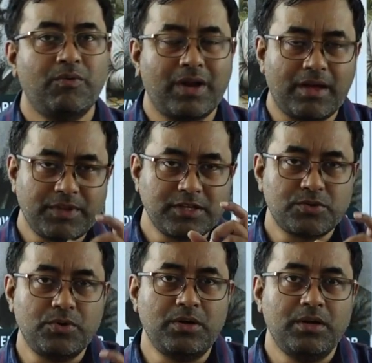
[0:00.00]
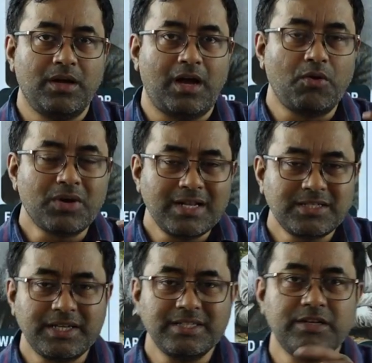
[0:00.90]
one of the school, how
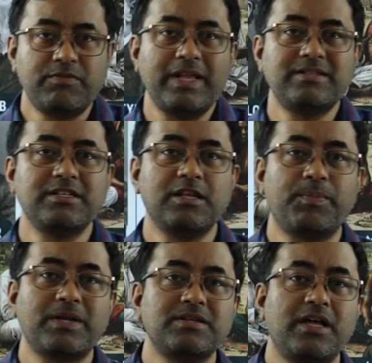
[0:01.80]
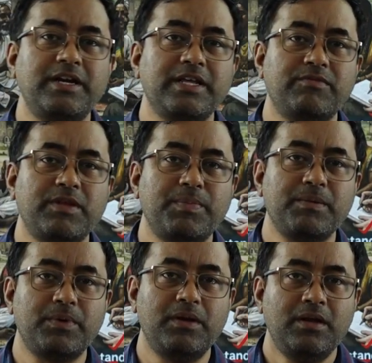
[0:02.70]
culture is influencing the personality of the
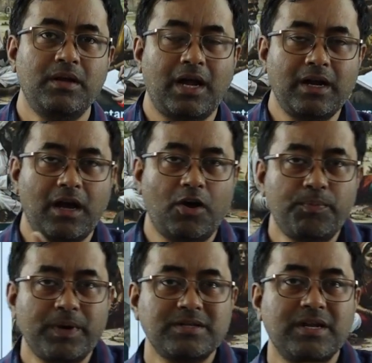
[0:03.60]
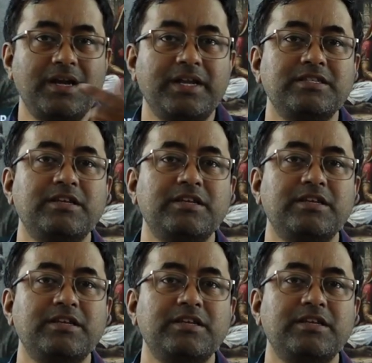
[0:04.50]
people and how personality is